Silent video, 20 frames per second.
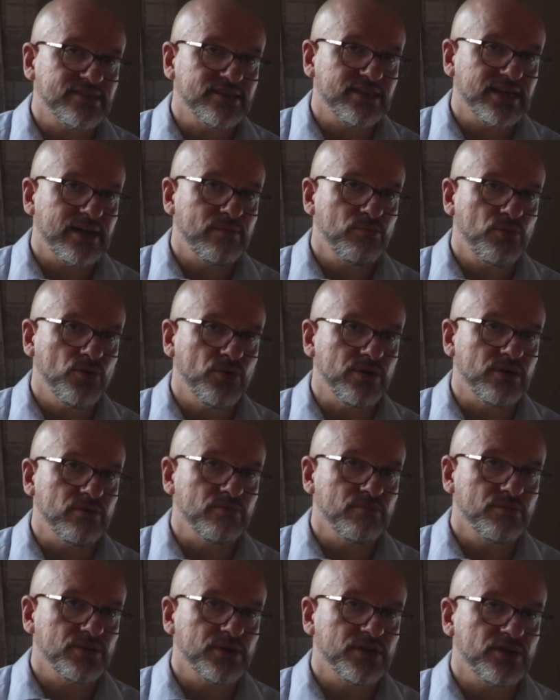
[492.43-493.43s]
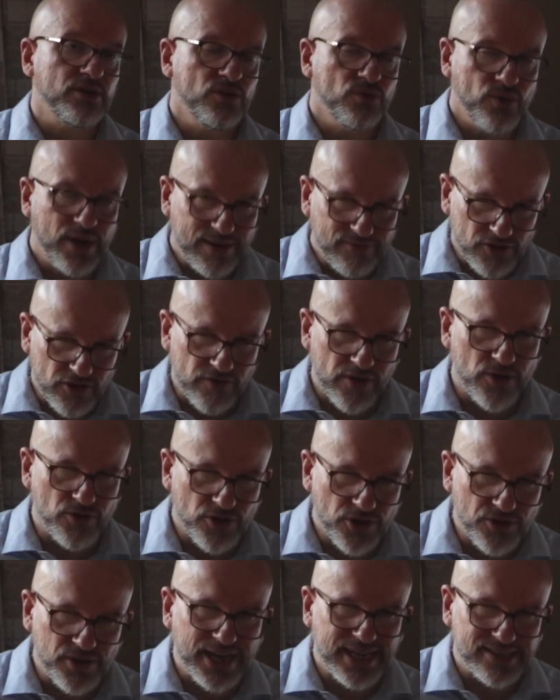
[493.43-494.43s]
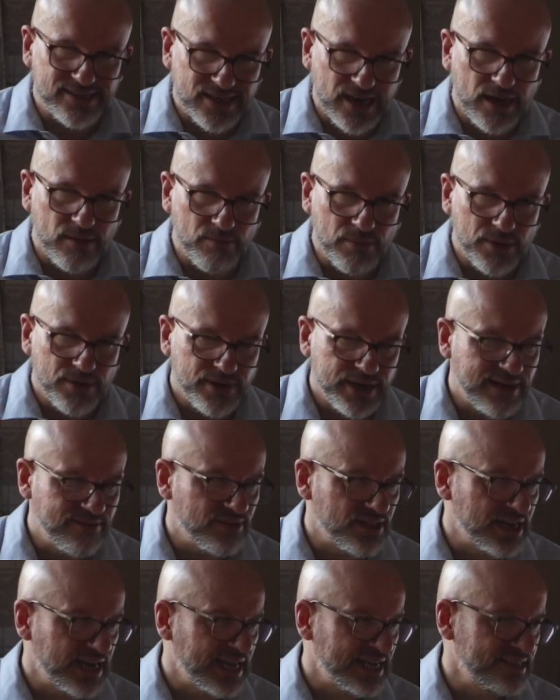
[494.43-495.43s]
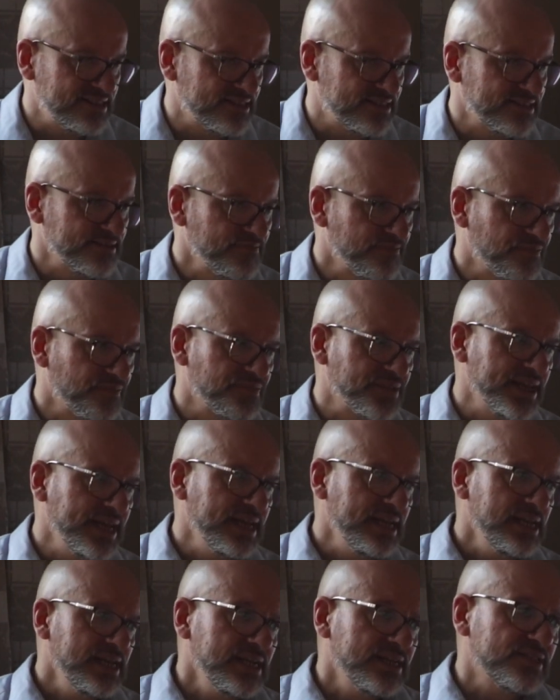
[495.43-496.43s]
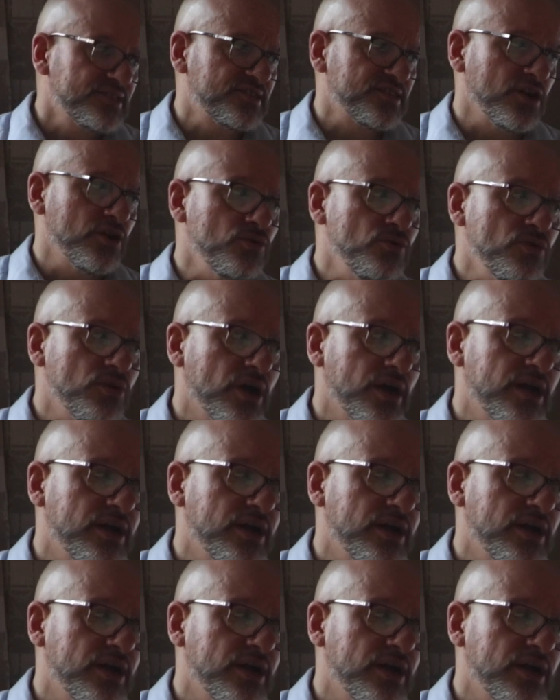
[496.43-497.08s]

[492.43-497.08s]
at that point, but you'll have your own UCAS hub nevertheless. So